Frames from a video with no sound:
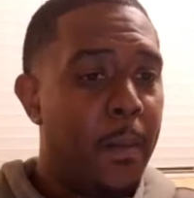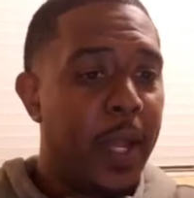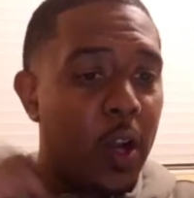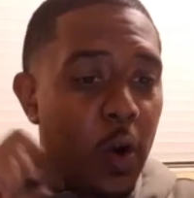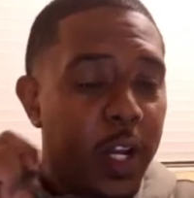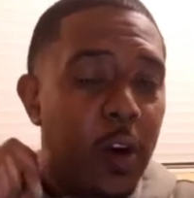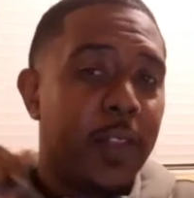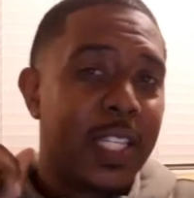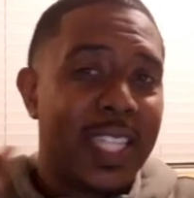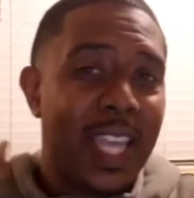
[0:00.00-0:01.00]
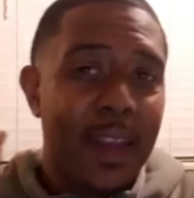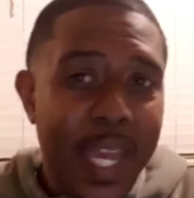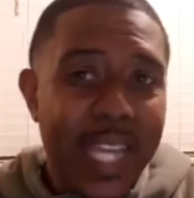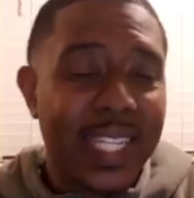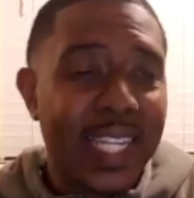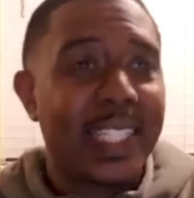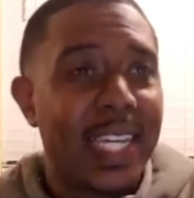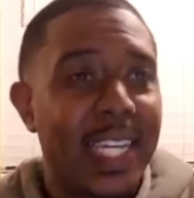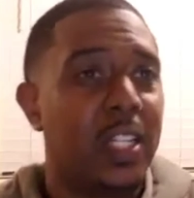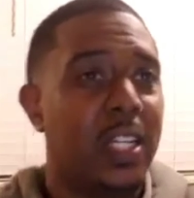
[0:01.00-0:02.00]
They're going over the same basic
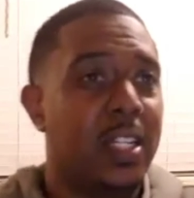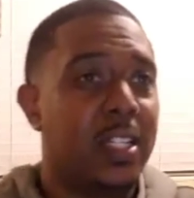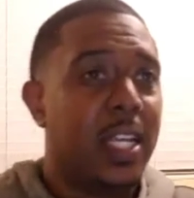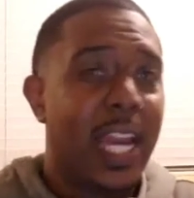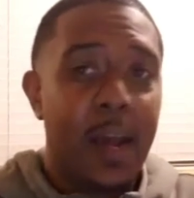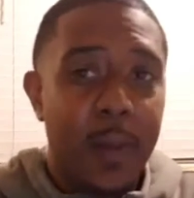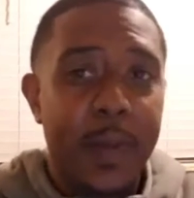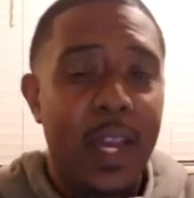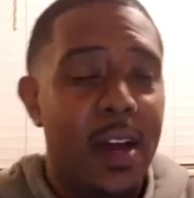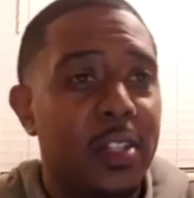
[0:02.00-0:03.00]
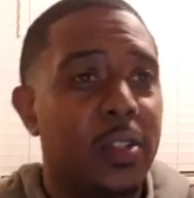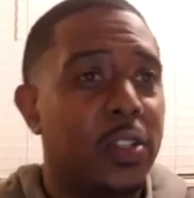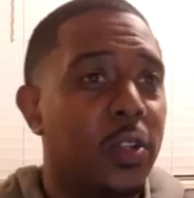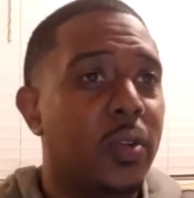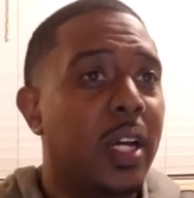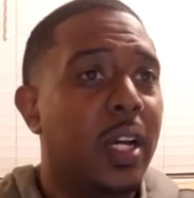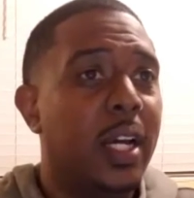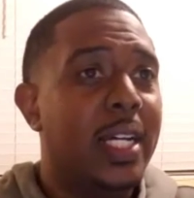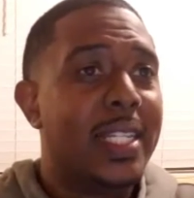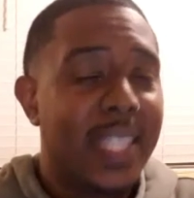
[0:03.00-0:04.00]
teachings. And I'm going to be honest with you,
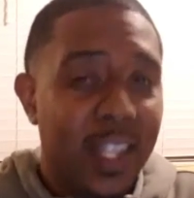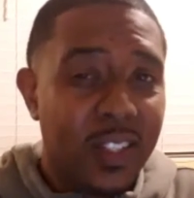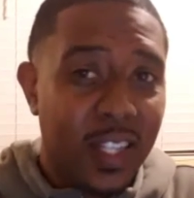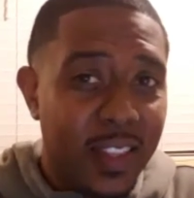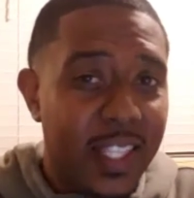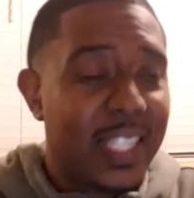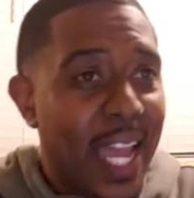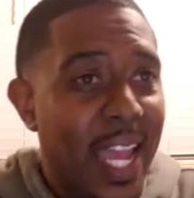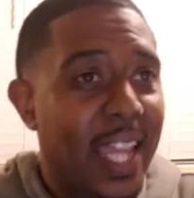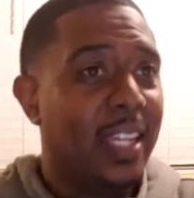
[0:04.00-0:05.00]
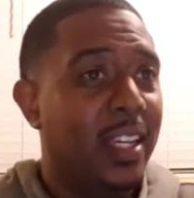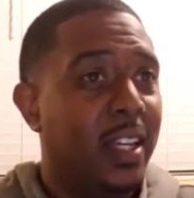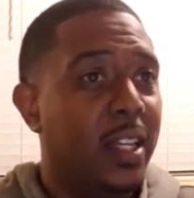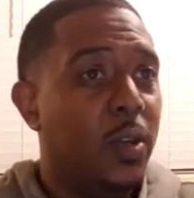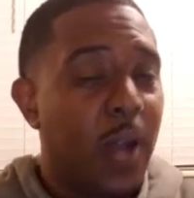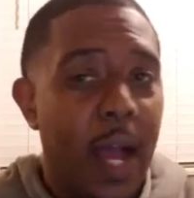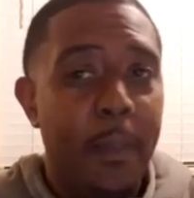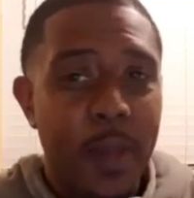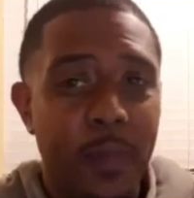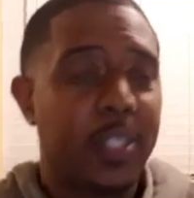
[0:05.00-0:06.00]
still till this day, you got
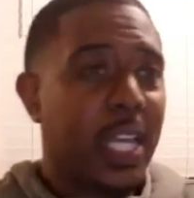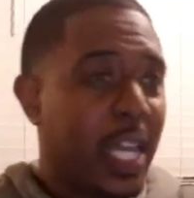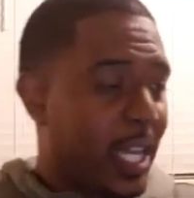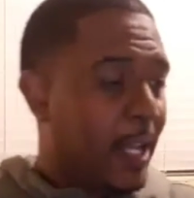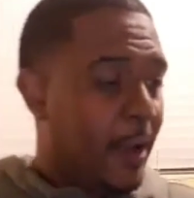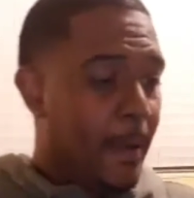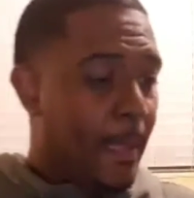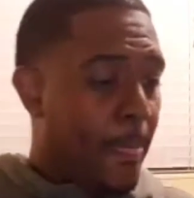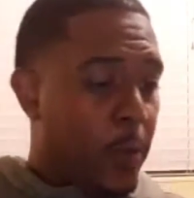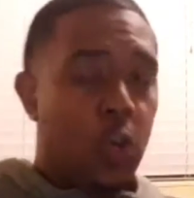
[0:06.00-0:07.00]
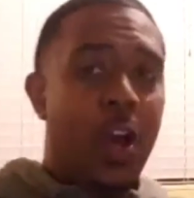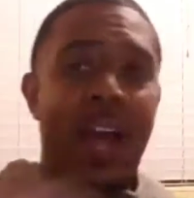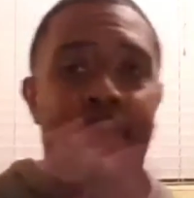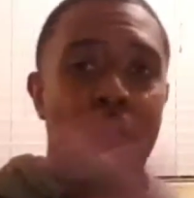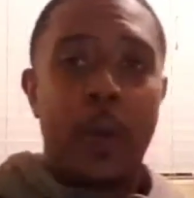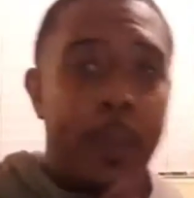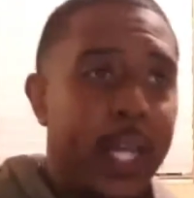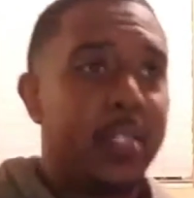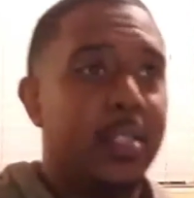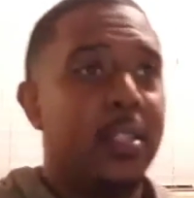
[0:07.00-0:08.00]
people saying, you don't have to
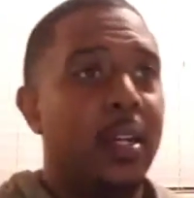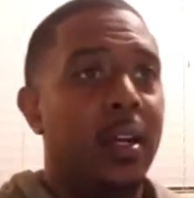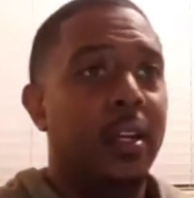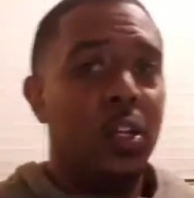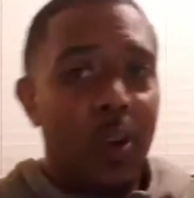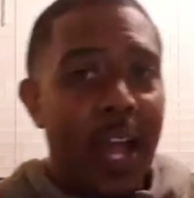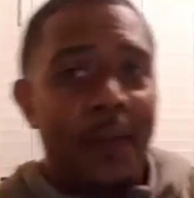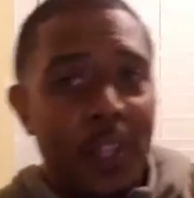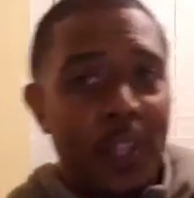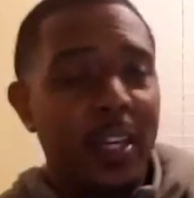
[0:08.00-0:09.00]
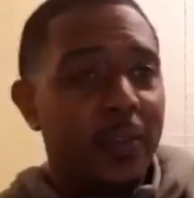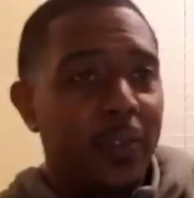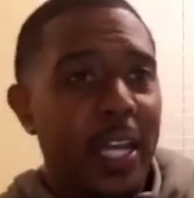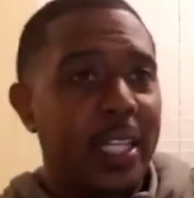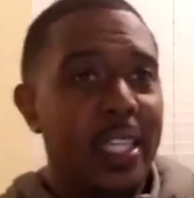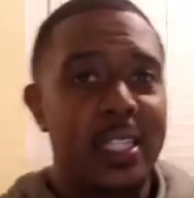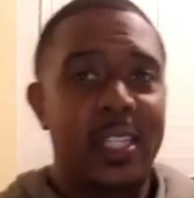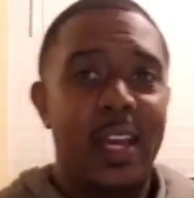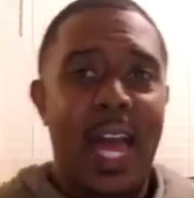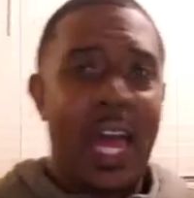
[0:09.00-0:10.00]
repent. You don't have to live like this.
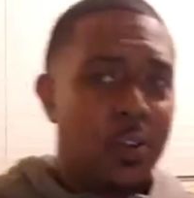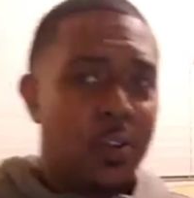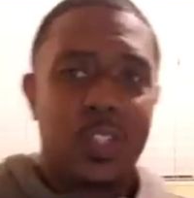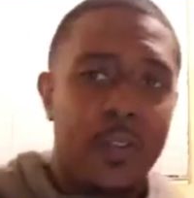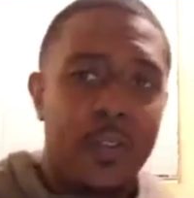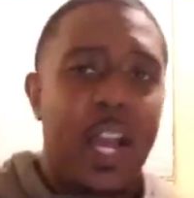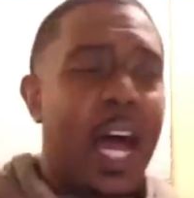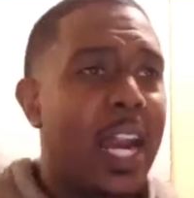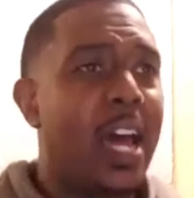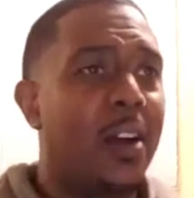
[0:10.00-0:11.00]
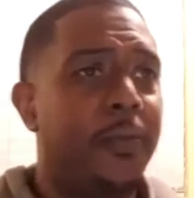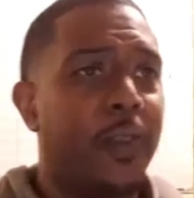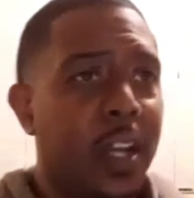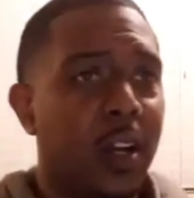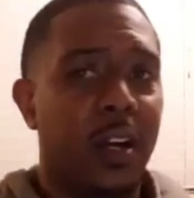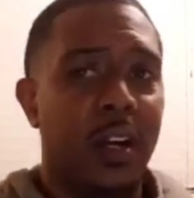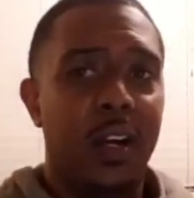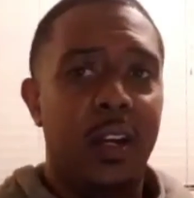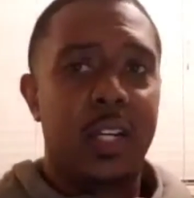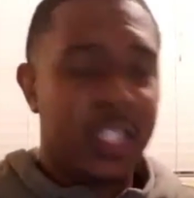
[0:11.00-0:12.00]
I don't serve God out of fear
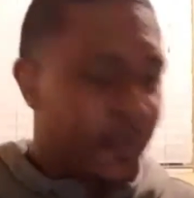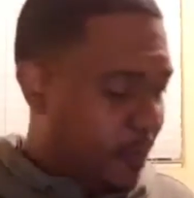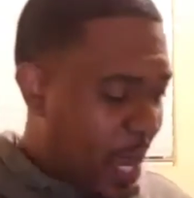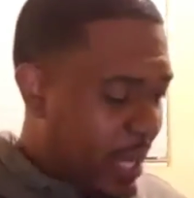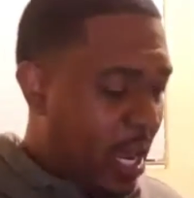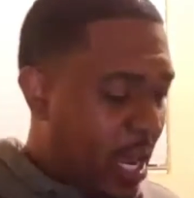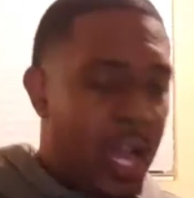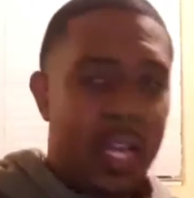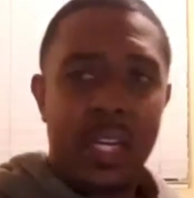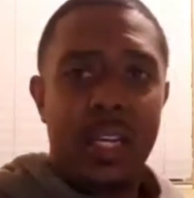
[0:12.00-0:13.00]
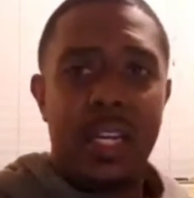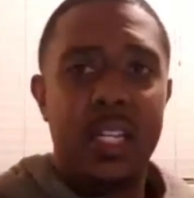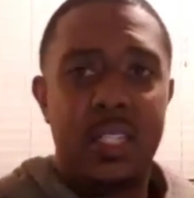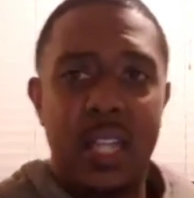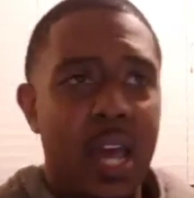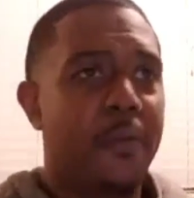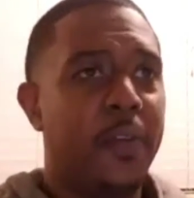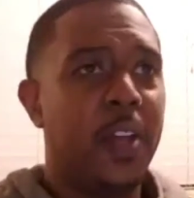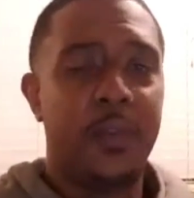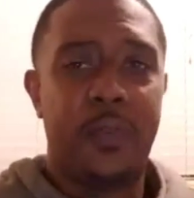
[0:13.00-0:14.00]
because if my God, he's not a
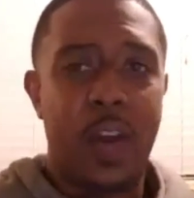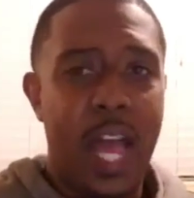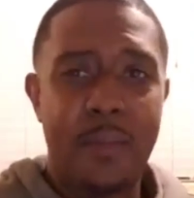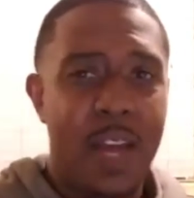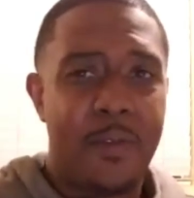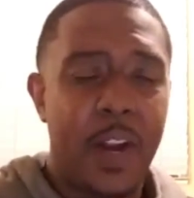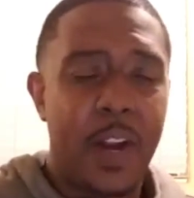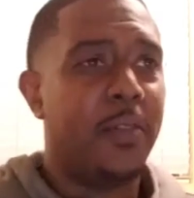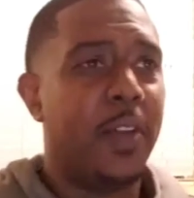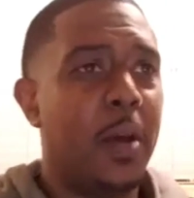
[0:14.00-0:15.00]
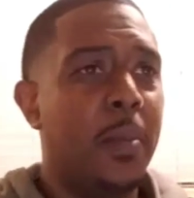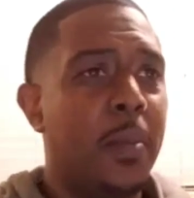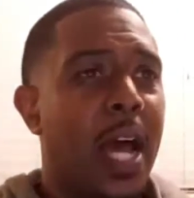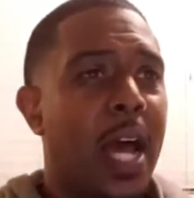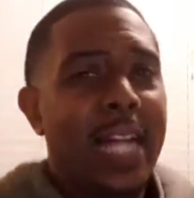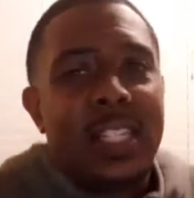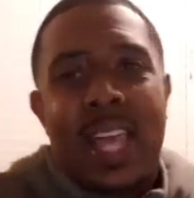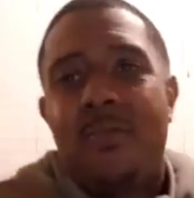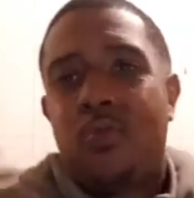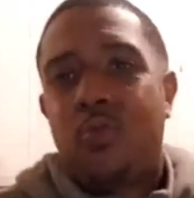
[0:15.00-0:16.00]
fearful, I'm not afraid of him. I just
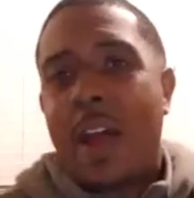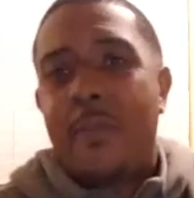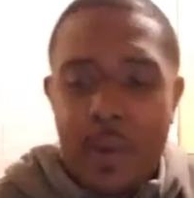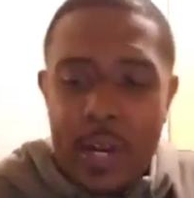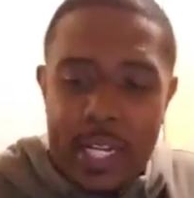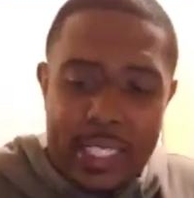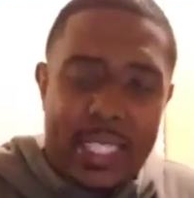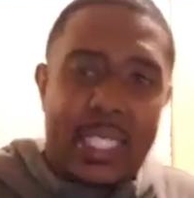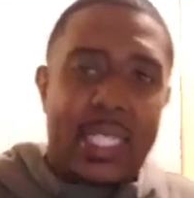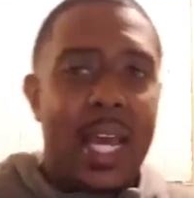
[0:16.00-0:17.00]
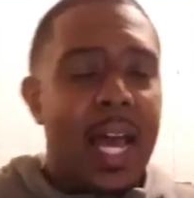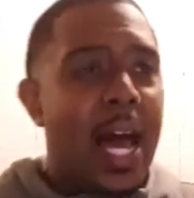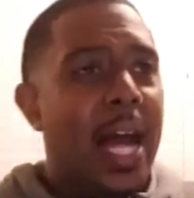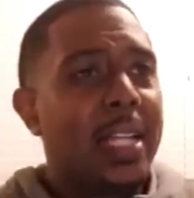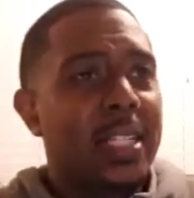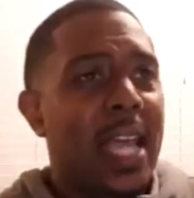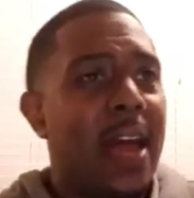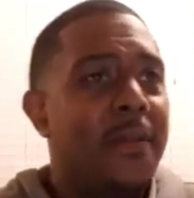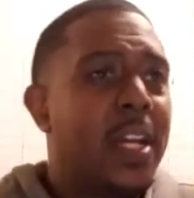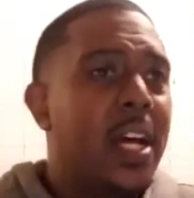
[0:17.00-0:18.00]
have reverence. I just
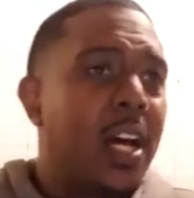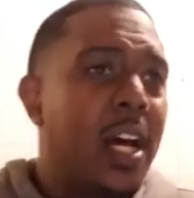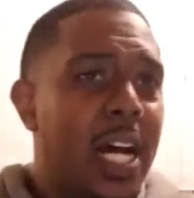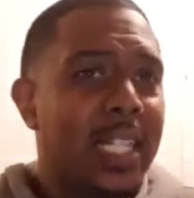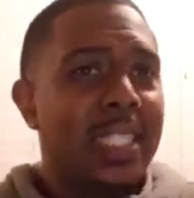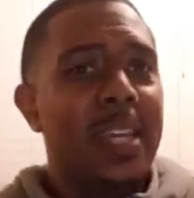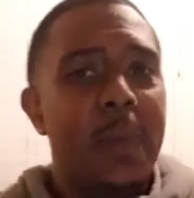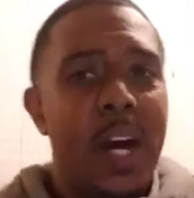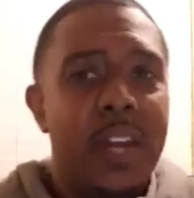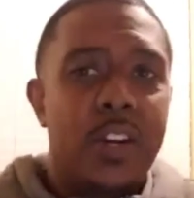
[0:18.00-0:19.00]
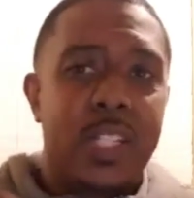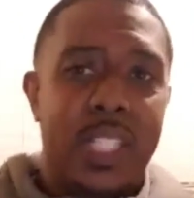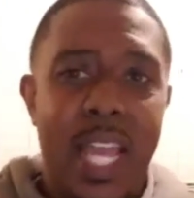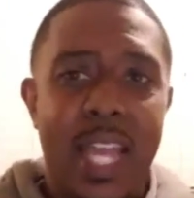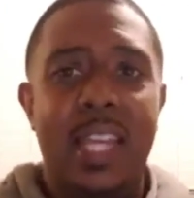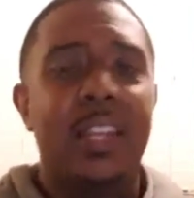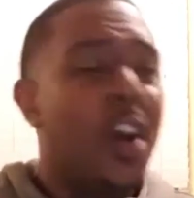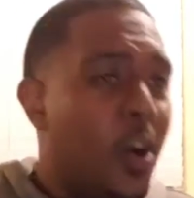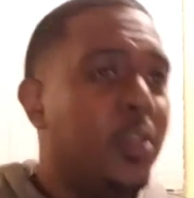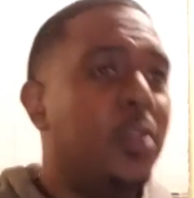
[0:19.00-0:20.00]
have an, a, a deep understanding.
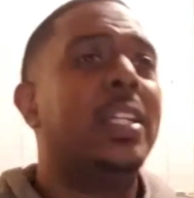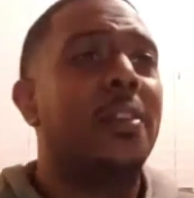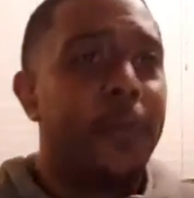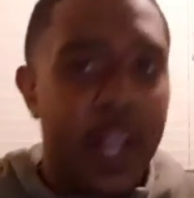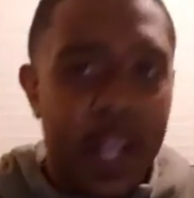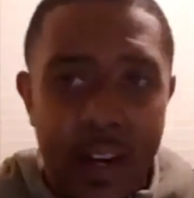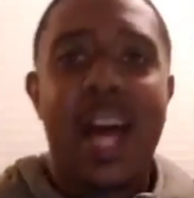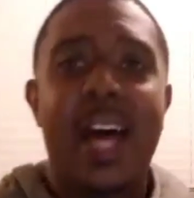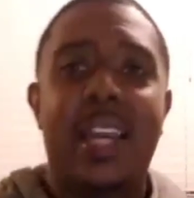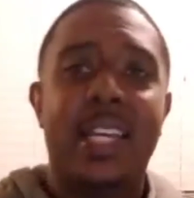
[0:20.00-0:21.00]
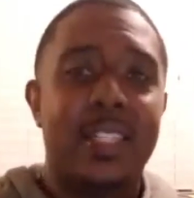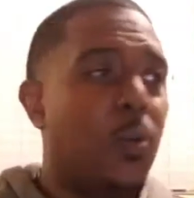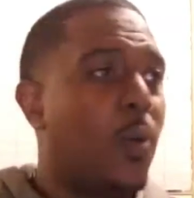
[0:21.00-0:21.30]
No, you need to fear God. He's the